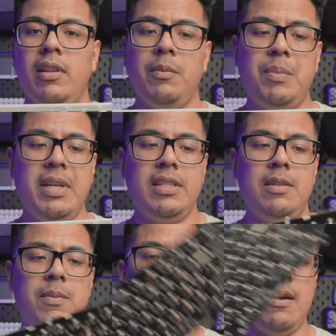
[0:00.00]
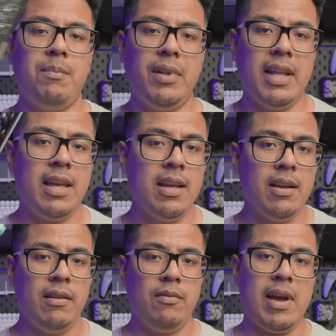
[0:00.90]
the PCB and plate
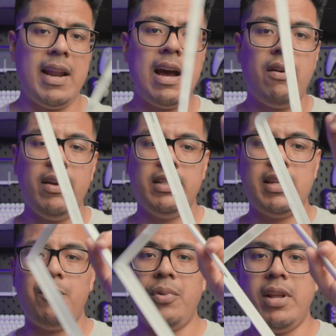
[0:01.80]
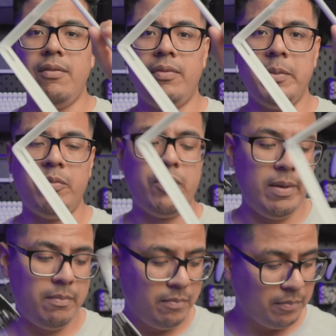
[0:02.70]
right out and separate it from the
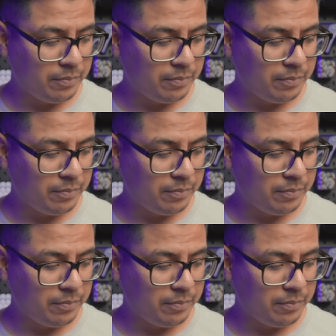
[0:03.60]
frame.